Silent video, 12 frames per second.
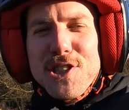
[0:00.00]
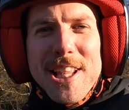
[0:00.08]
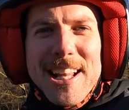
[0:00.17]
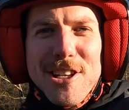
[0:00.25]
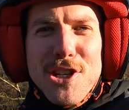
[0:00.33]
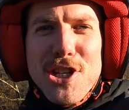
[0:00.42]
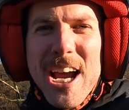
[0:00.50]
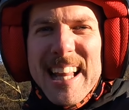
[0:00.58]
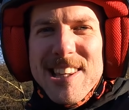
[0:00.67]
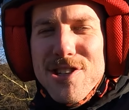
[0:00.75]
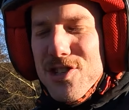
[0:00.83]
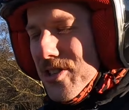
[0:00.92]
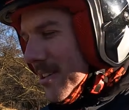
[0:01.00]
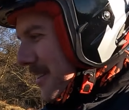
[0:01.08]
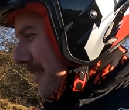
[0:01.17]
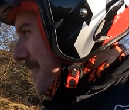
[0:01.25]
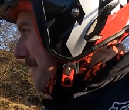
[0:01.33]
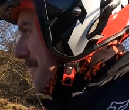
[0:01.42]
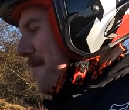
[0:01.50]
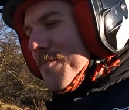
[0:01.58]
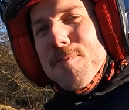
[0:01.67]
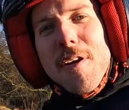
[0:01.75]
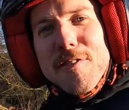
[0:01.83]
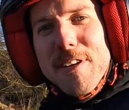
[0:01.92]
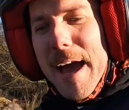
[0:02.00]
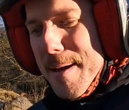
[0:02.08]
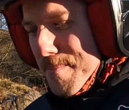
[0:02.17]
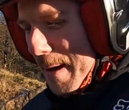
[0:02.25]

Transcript: stand a chance of getting